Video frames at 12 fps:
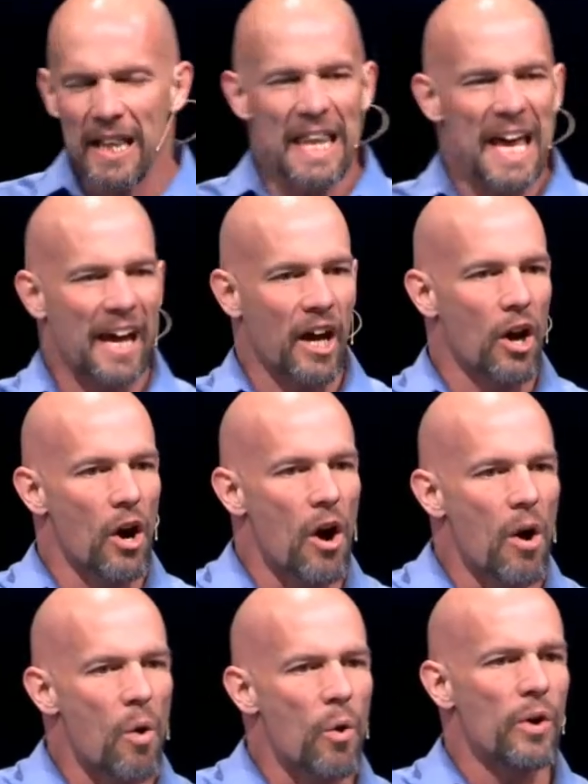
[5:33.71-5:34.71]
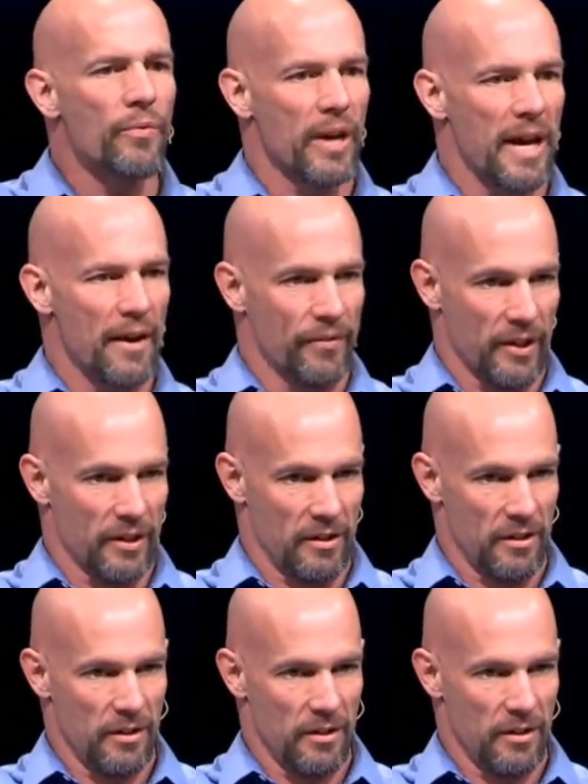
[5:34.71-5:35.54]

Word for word: let go of heaven